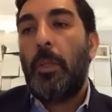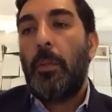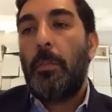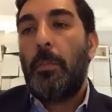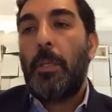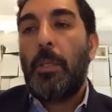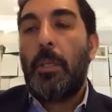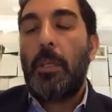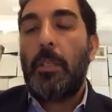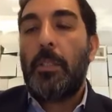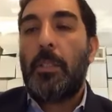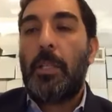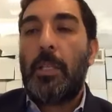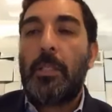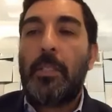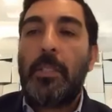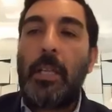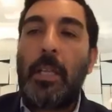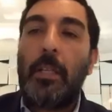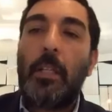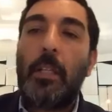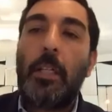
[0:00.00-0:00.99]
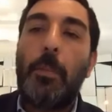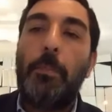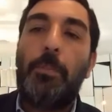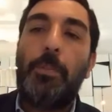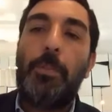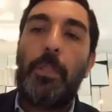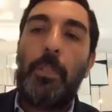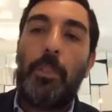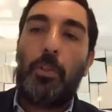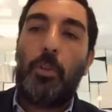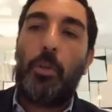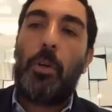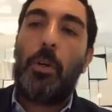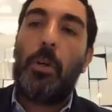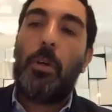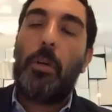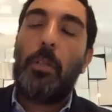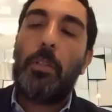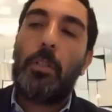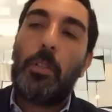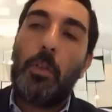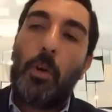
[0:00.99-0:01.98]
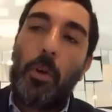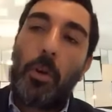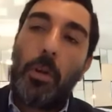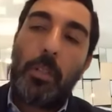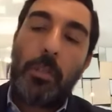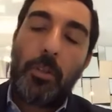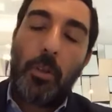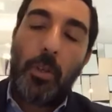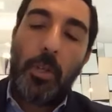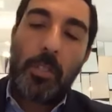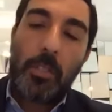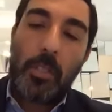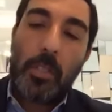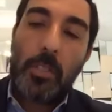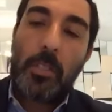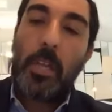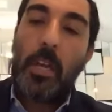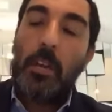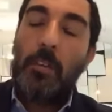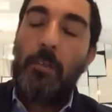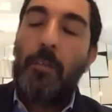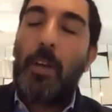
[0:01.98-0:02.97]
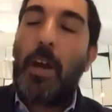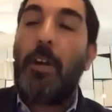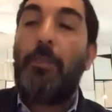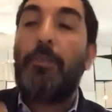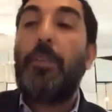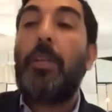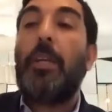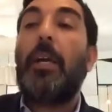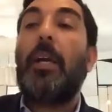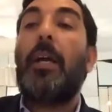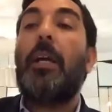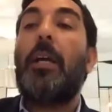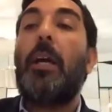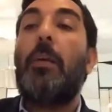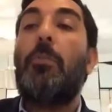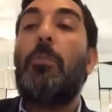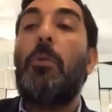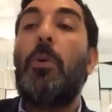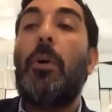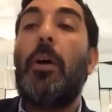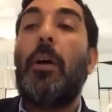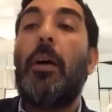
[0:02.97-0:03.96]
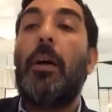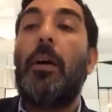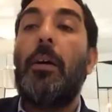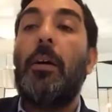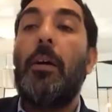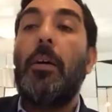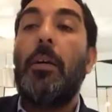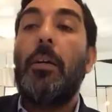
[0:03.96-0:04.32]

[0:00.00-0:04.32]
because that's not a complete Torah. Torah tells us "V'afta hakamocha."